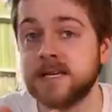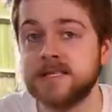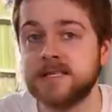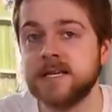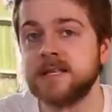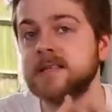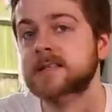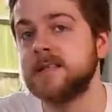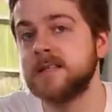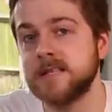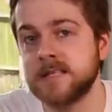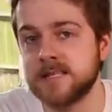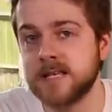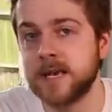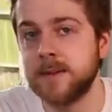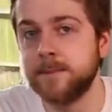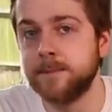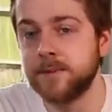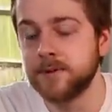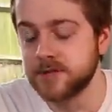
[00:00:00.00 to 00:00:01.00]
are dealt to the
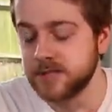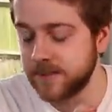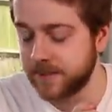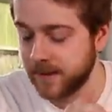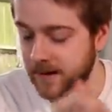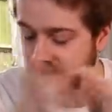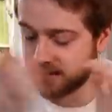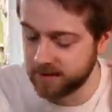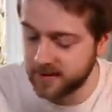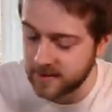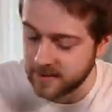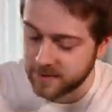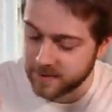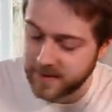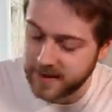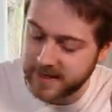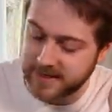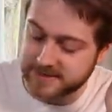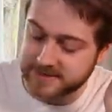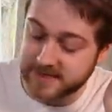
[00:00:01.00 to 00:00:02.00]
same body part,
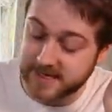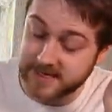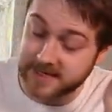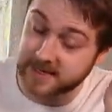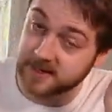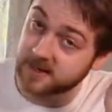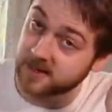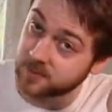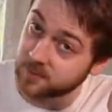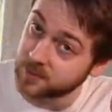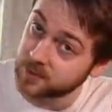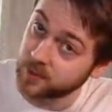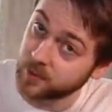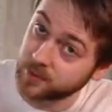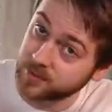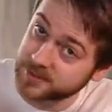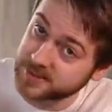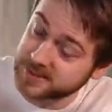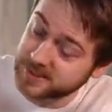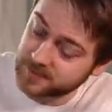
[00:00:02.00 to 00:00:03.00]
that attacker will
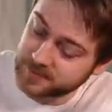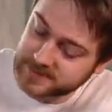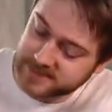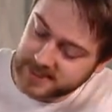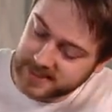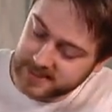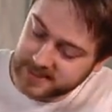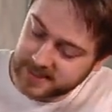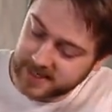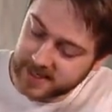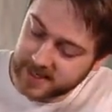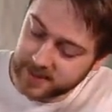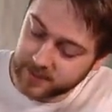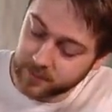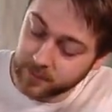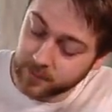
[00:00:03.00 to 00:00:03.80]
also take a